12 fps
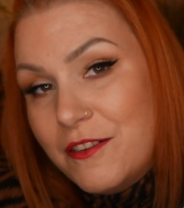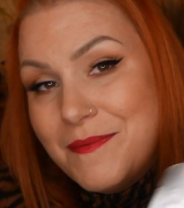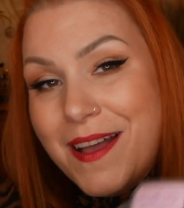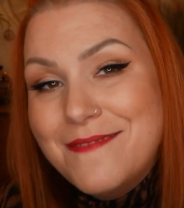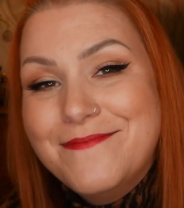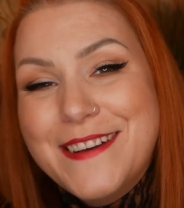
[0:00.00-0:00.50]

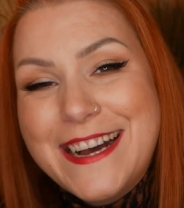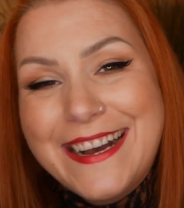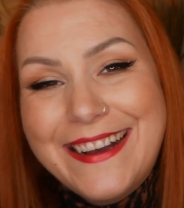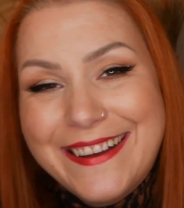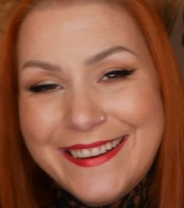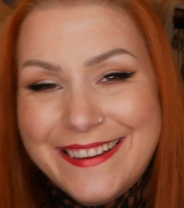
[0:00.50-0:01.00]

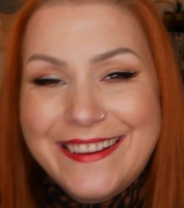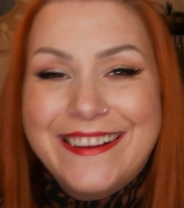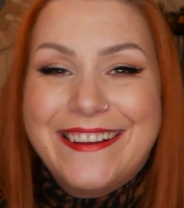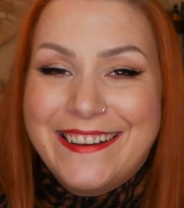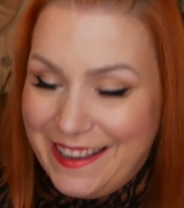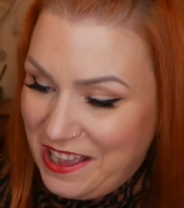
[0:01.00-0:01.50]
remember
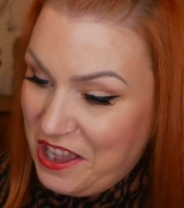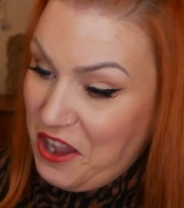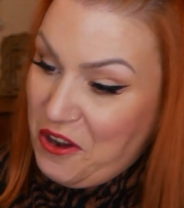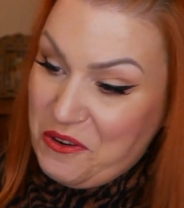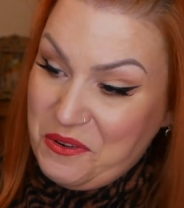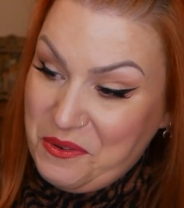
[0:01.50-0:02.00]

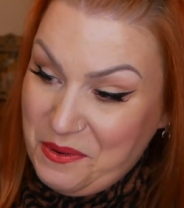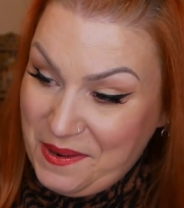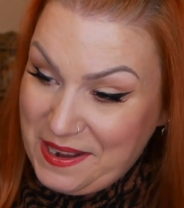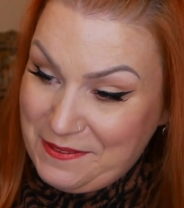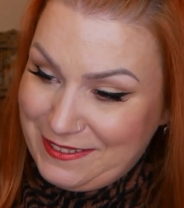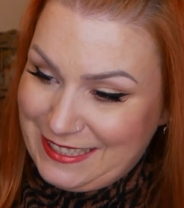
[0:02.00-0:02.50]

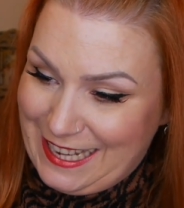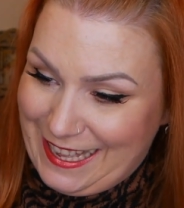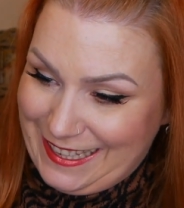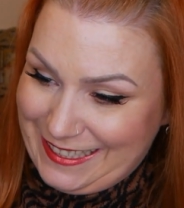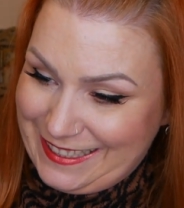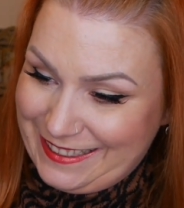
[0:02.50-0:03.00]
what it was
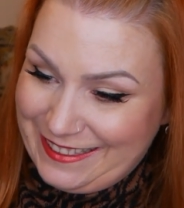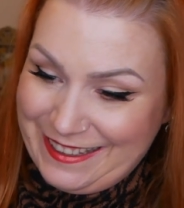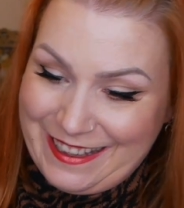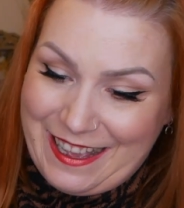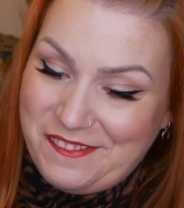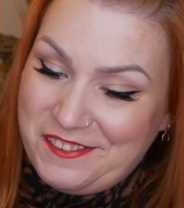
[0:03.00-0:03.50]
like.
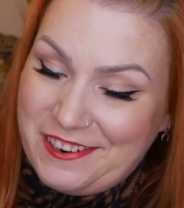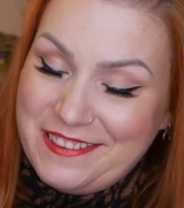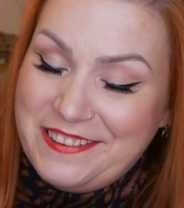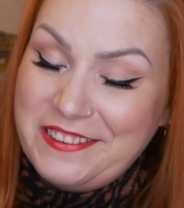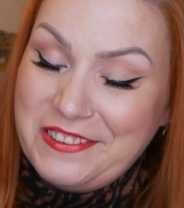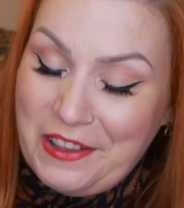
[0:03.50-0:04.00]
I've
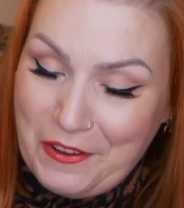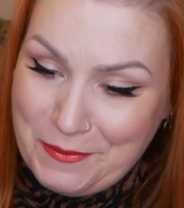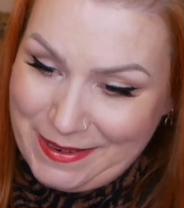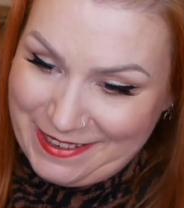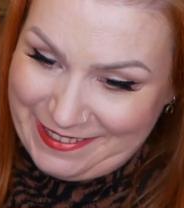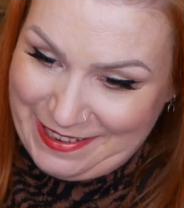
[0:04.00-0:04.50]
tried so
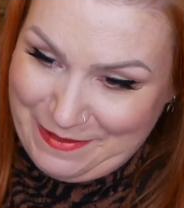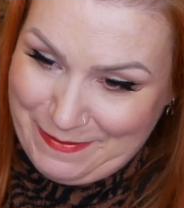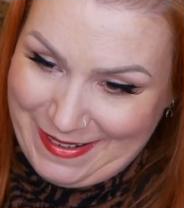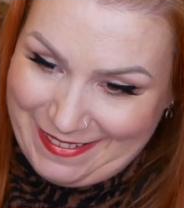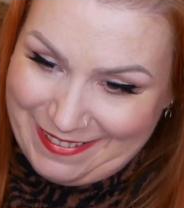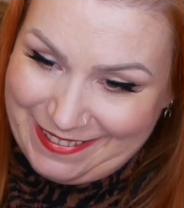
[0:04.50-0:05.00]
many sheet
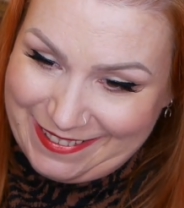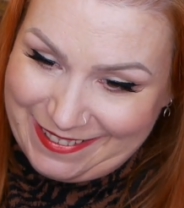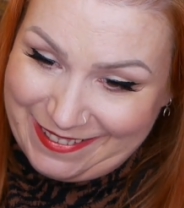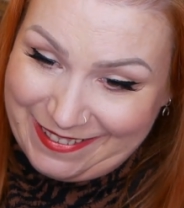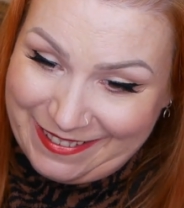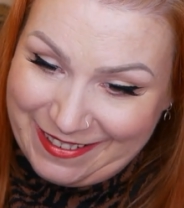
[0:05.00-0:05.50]

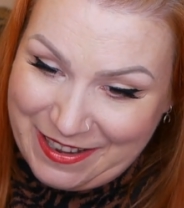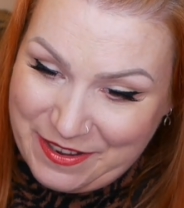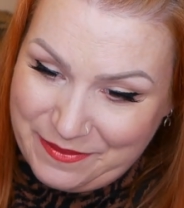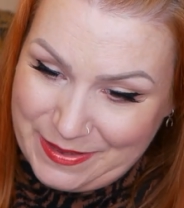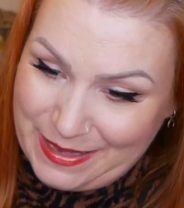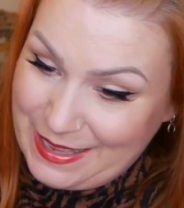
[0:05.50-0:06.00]
masks.
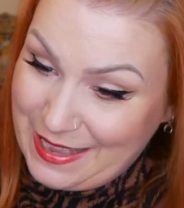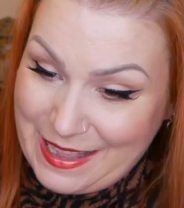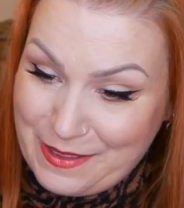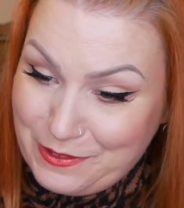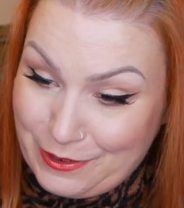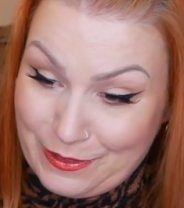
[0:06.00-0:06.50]
But I
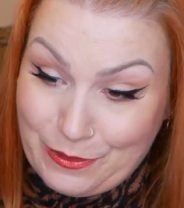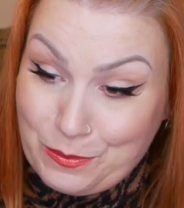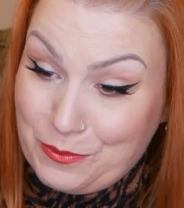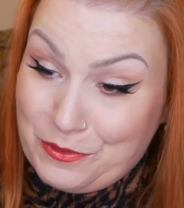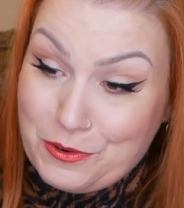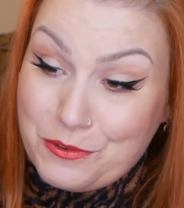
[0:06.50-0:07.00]
have tried this
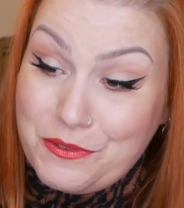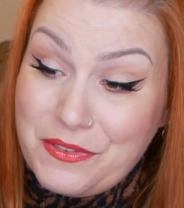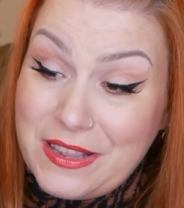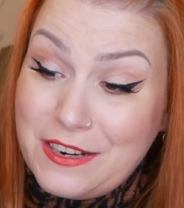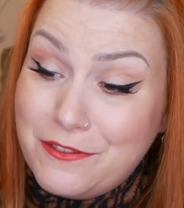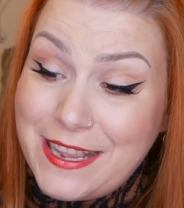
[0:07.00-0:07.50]
before.
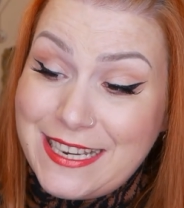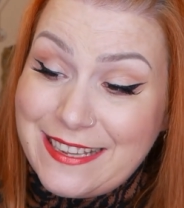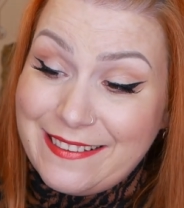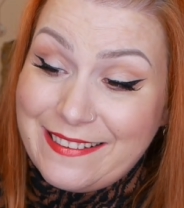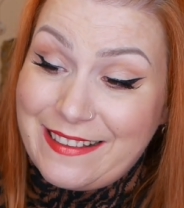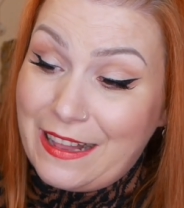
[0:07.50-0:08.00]
Reveal a
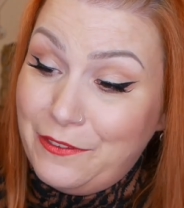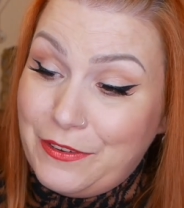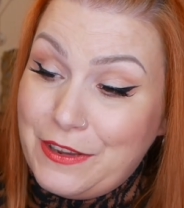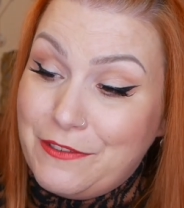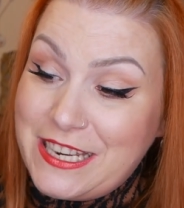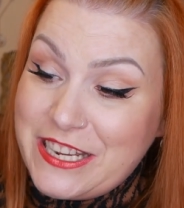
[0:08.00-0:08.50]
radiant,
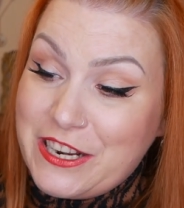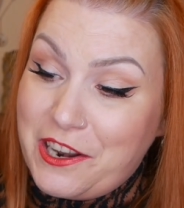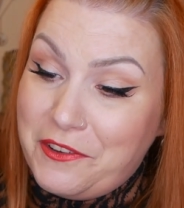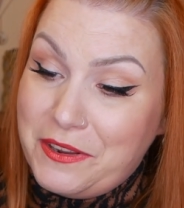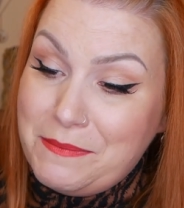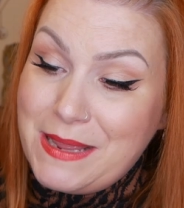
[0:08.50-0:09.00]
Selfie Ready
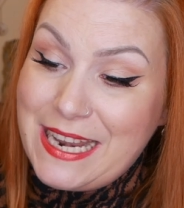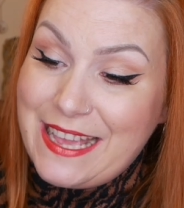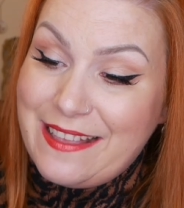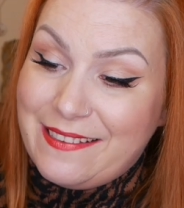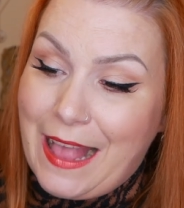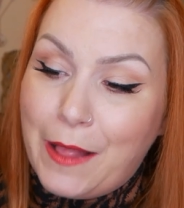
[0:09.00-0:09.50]
Glow in
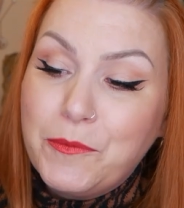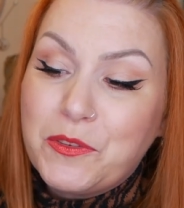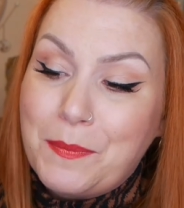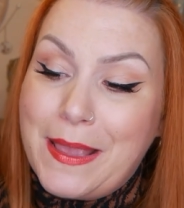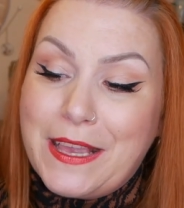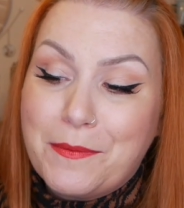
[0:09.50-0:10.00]
Minutes
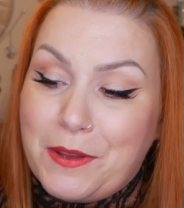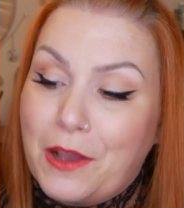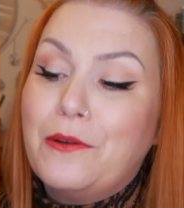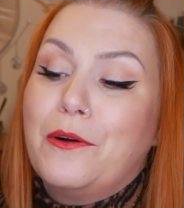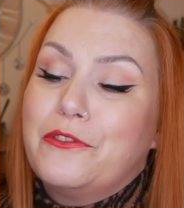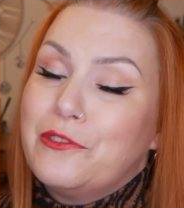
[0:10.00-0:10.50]
helps makeup
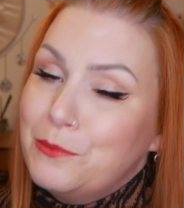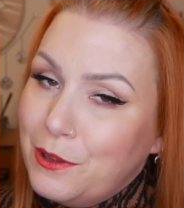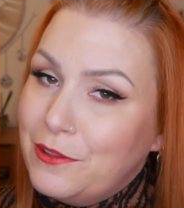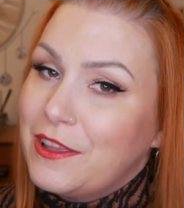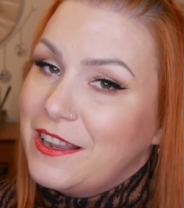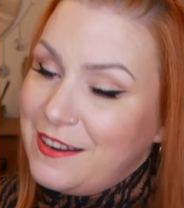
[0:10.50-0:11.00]
go on
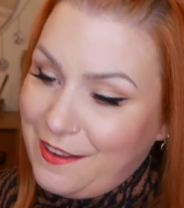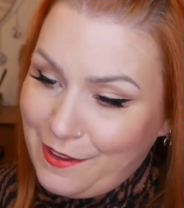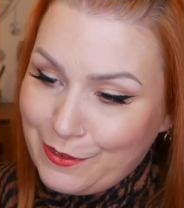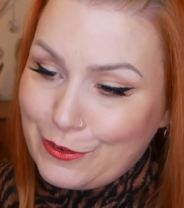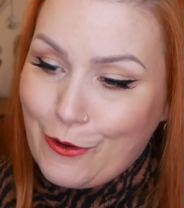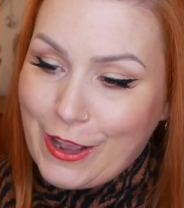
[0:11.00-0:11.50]
smoother and
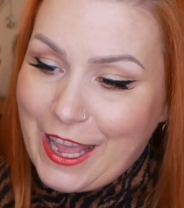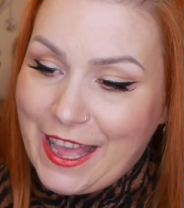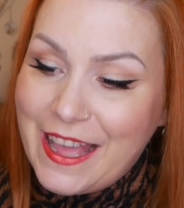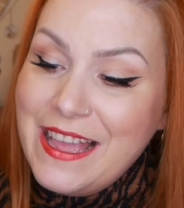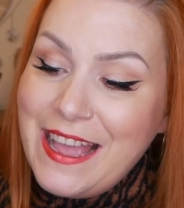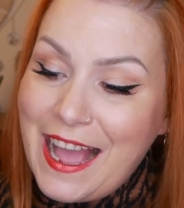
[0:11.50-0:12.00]
last
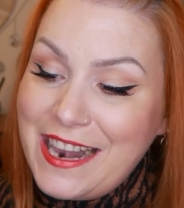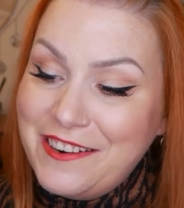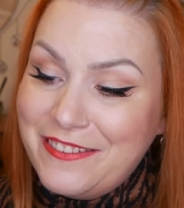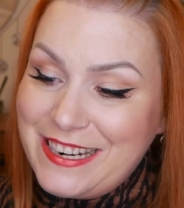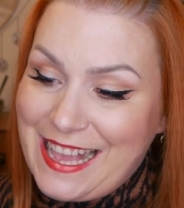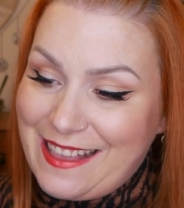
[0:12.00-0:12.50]
longer.
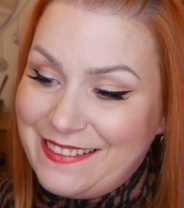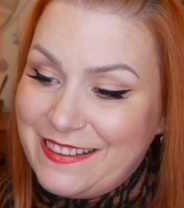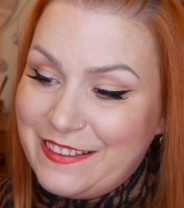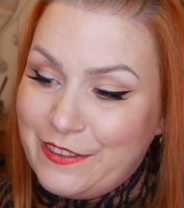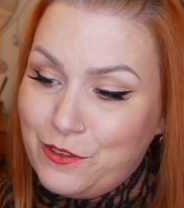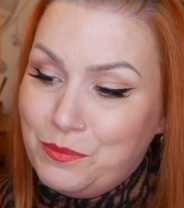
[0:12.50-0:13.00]
Hyaluronic
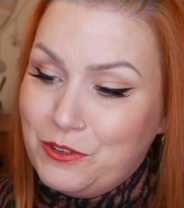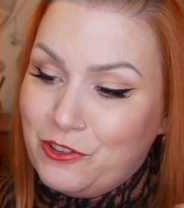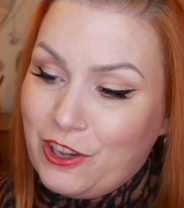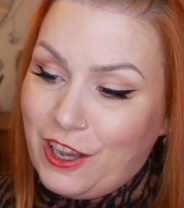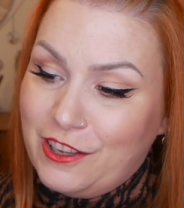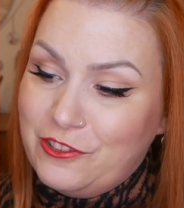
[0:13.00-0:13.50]
Acid
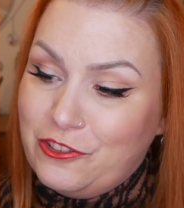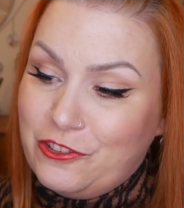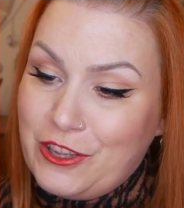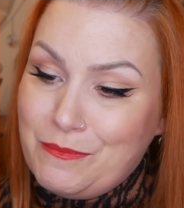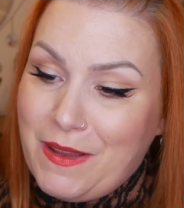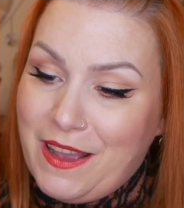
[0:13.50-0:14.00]
Supercharged
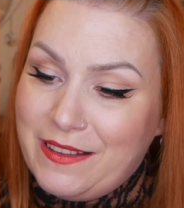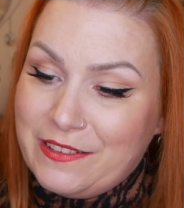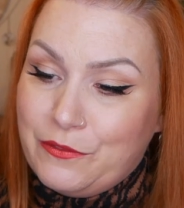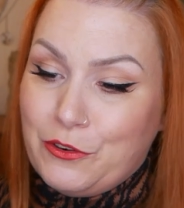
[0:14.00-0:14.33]
Sheet Mask